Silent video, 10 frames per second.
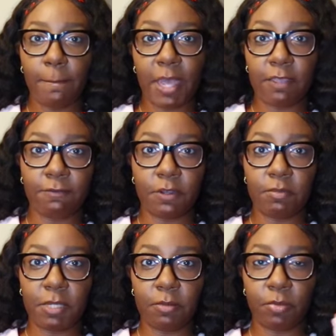by Free
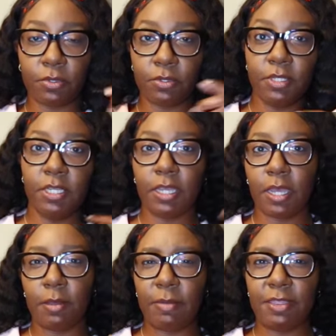People
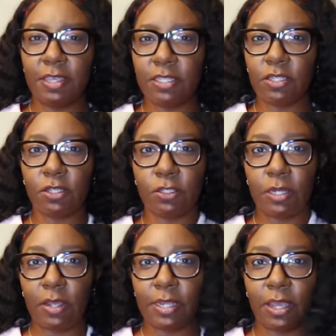um, I think it's all
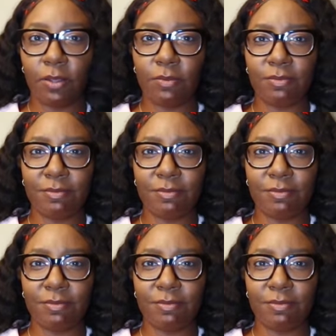sold out now